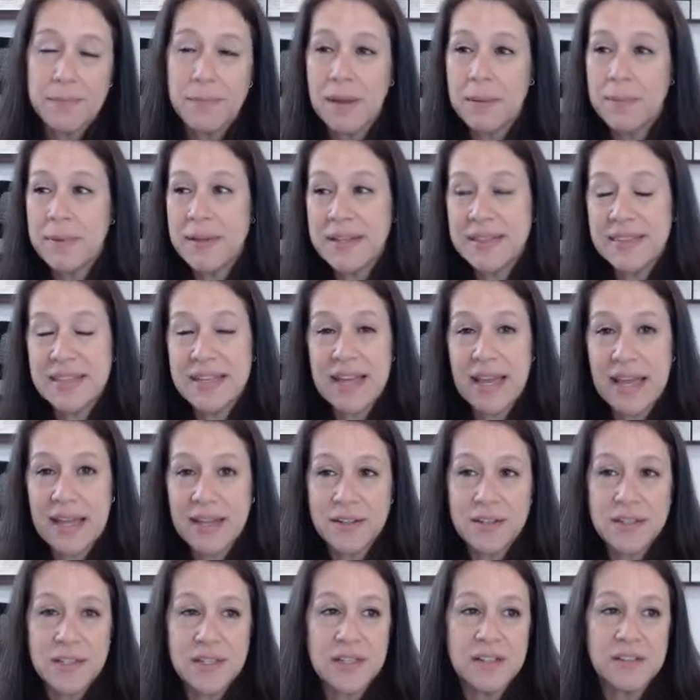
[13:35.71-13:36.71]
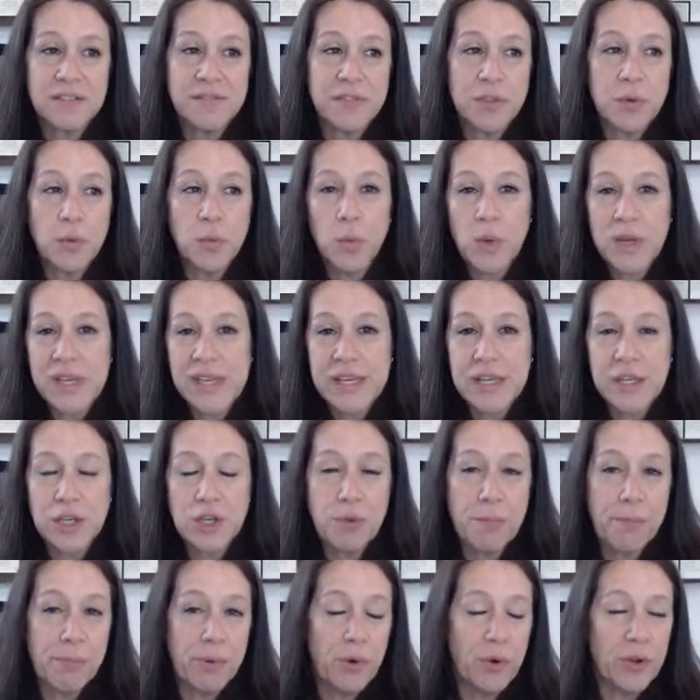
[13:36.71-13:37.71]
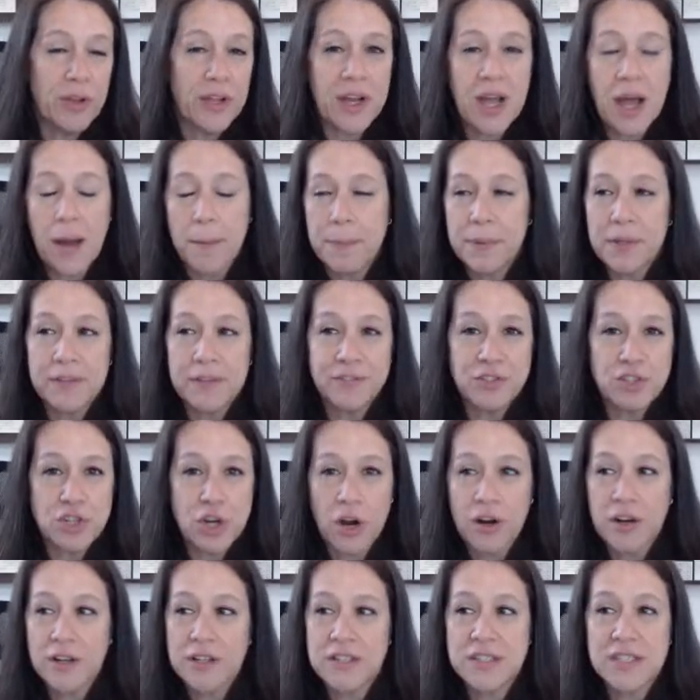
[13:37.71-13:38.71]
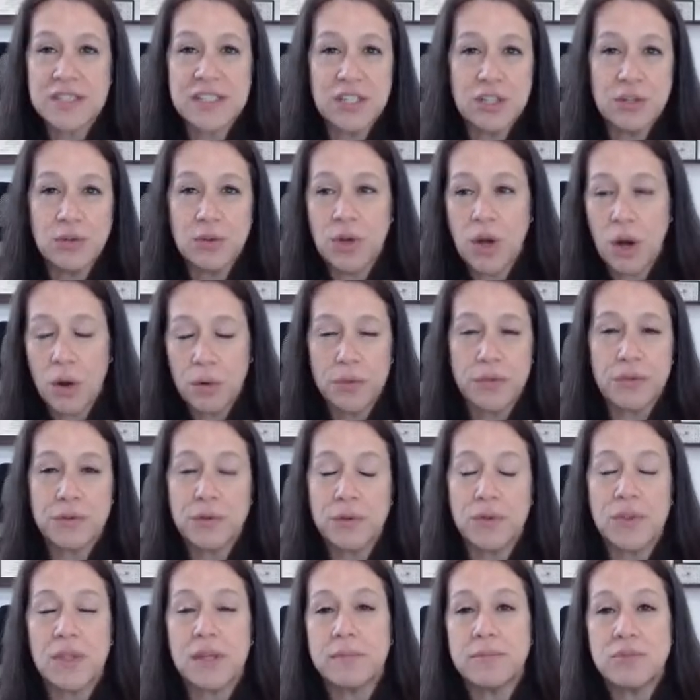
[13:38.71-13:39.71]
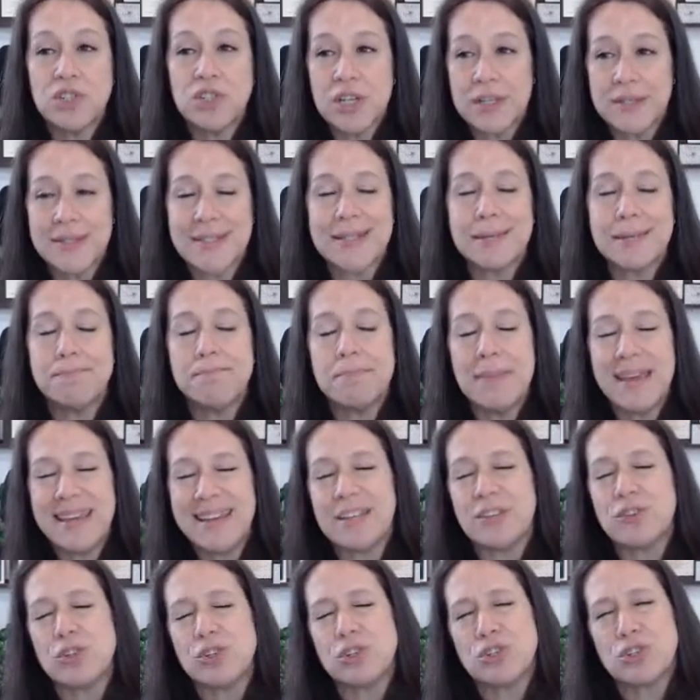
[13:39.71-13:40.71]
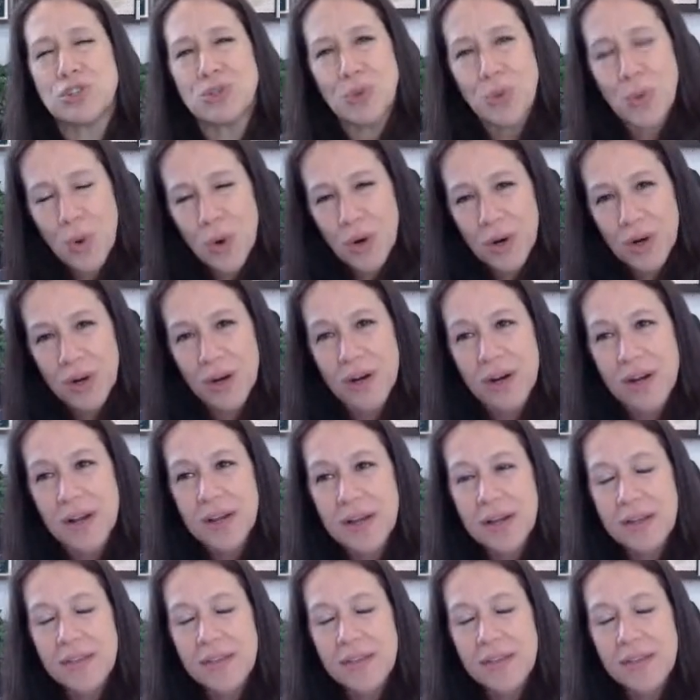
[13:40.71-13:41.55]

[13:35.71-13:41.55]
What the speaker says: Maybe at the end of the week, you pull a couple of charts and you go through them just to make sure